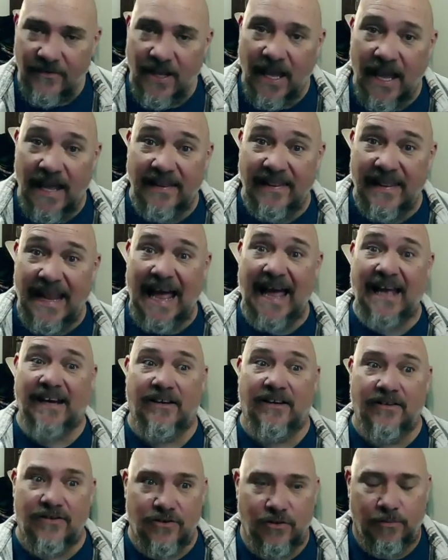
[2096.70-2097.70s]
And that
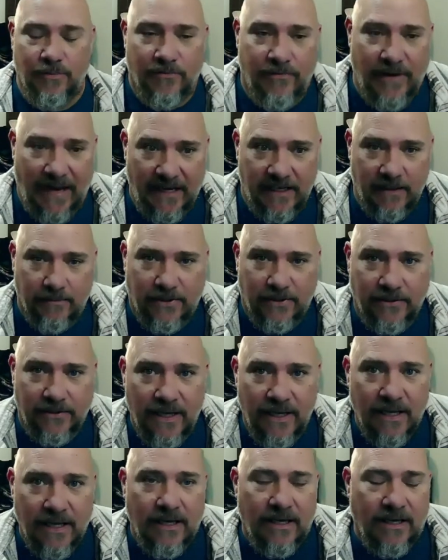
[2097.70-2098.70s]
is super valuable.
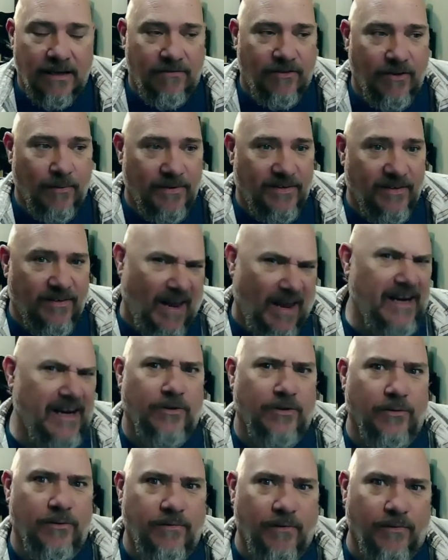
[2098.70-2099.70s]
If someone says, I can do it for